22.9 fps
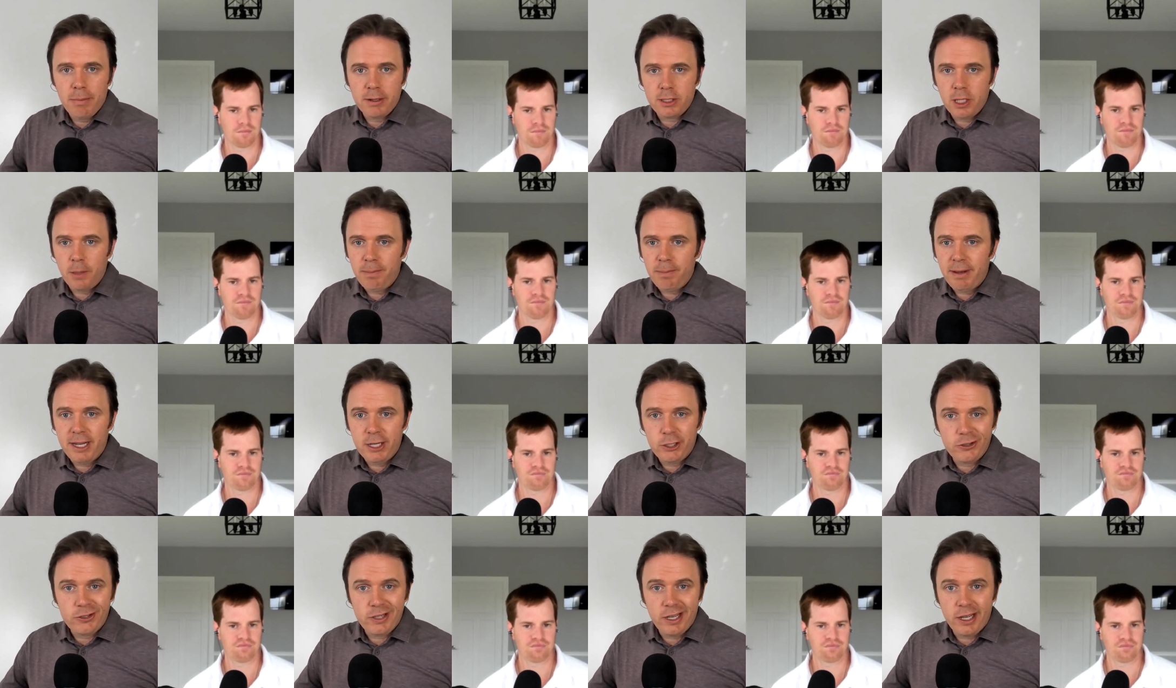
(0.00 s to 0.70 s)
Speaker 1: But some
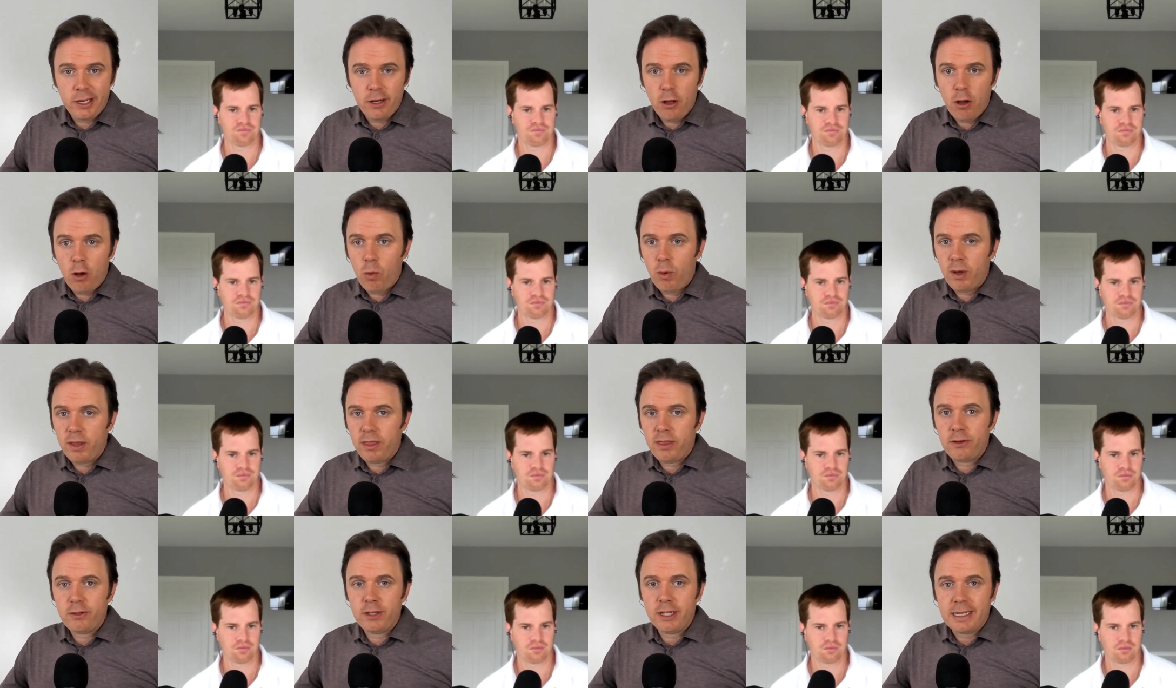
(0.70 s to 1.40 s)
patients I know
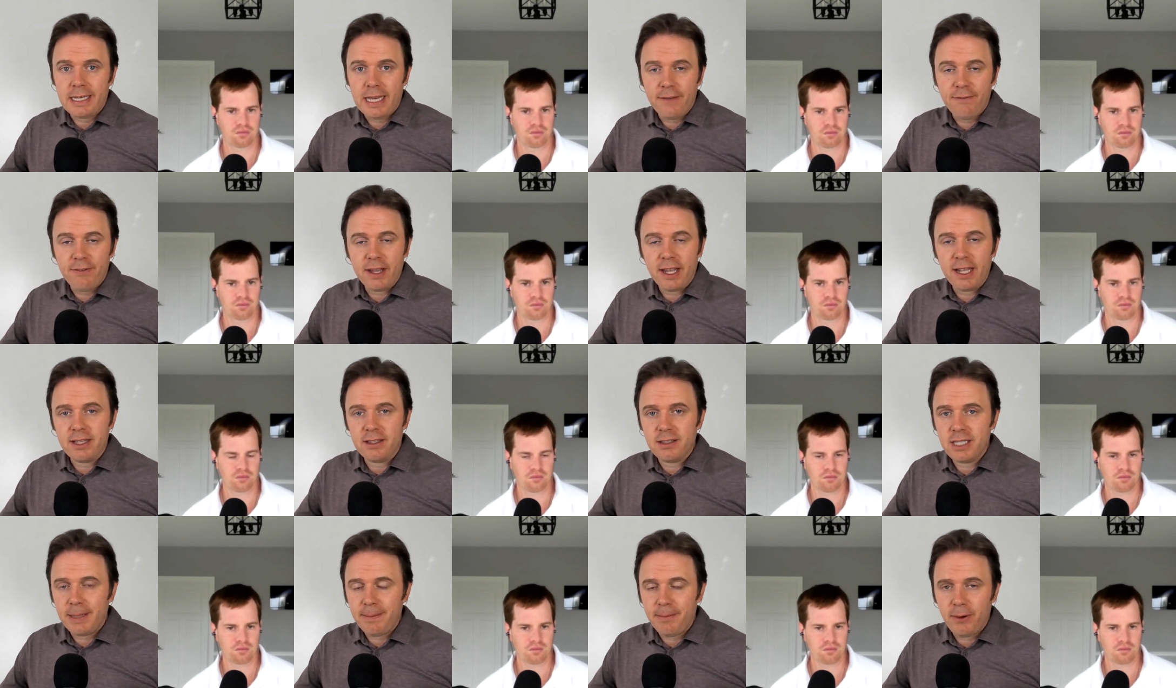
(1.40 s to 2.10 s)
with
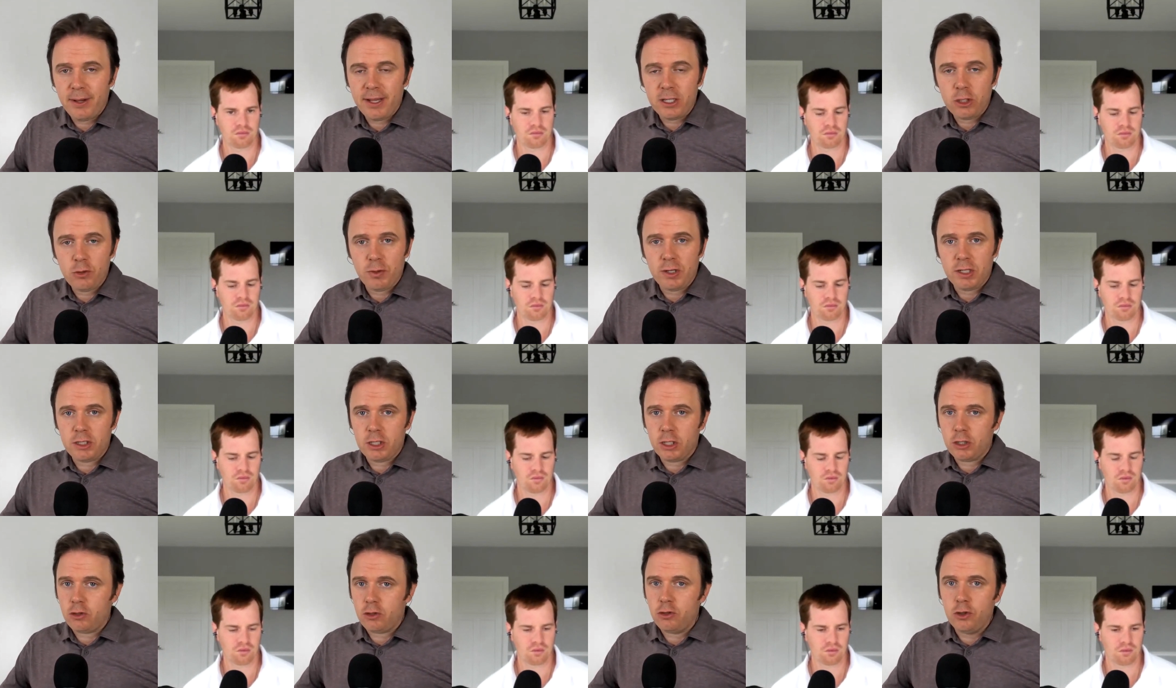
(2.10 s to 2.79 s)
significant SIBO
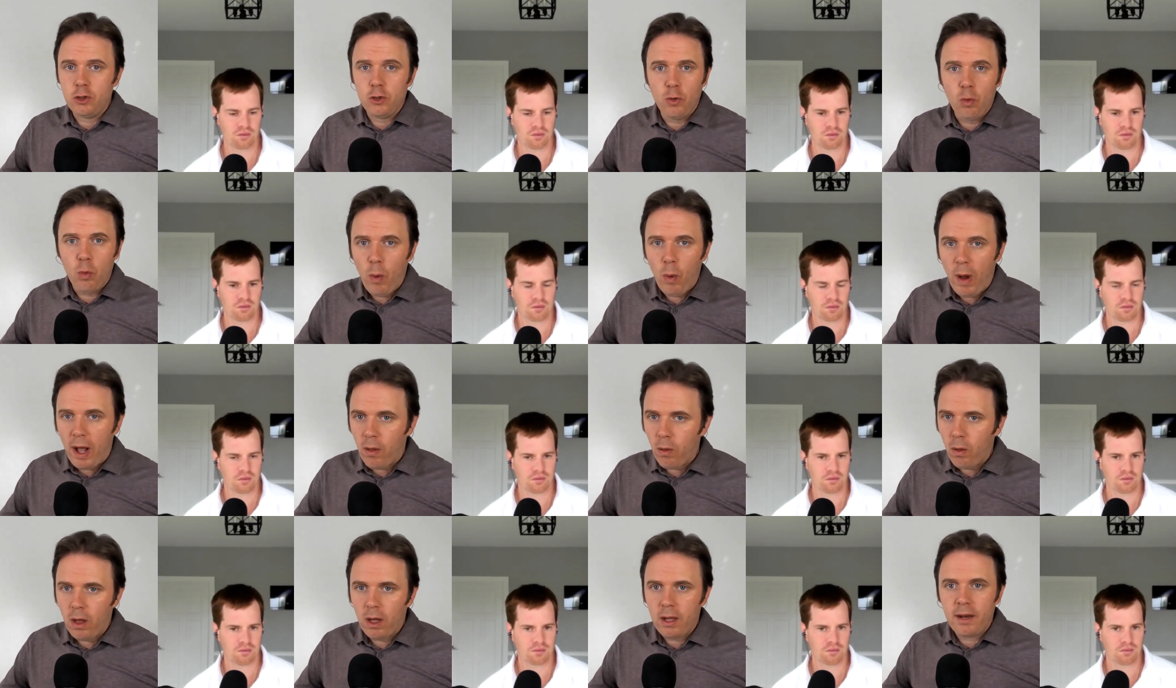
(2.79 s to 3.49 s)
history just do
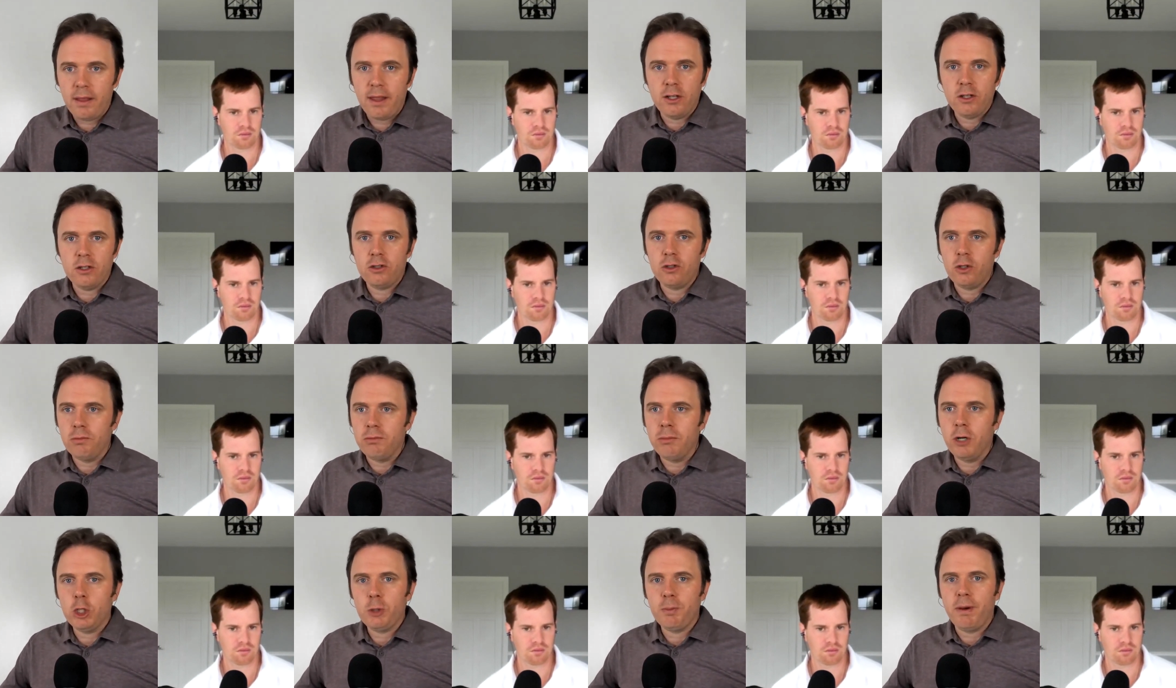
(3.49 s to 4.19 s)
well on it, they just
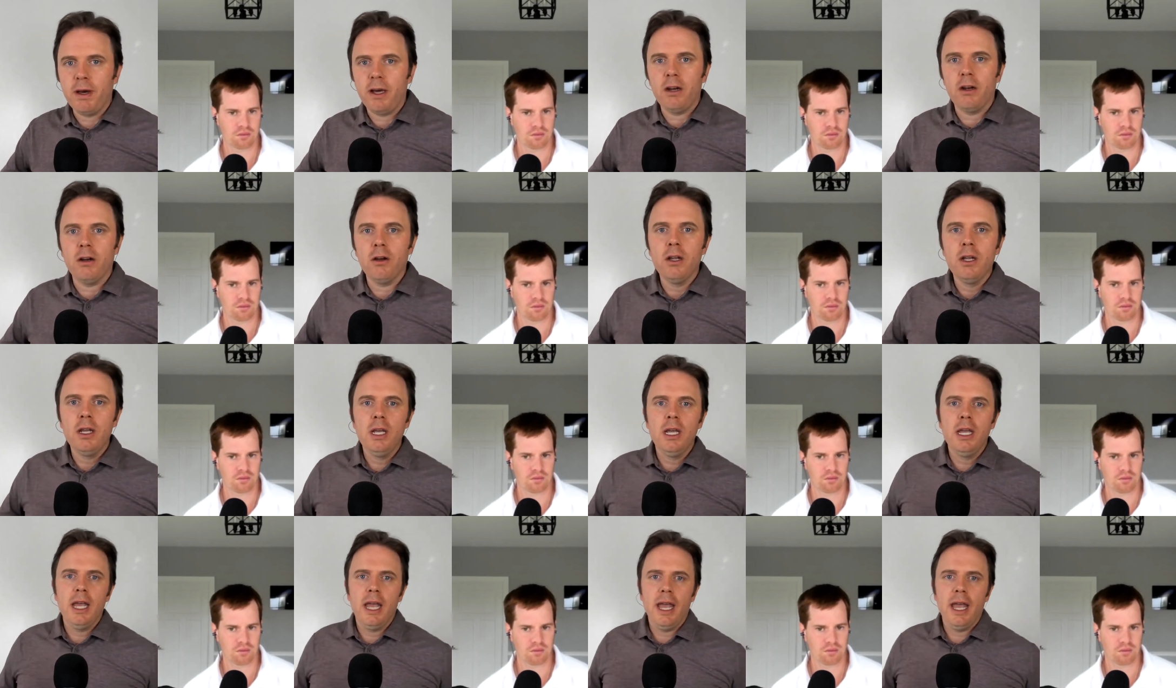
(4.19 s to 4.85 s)
do much better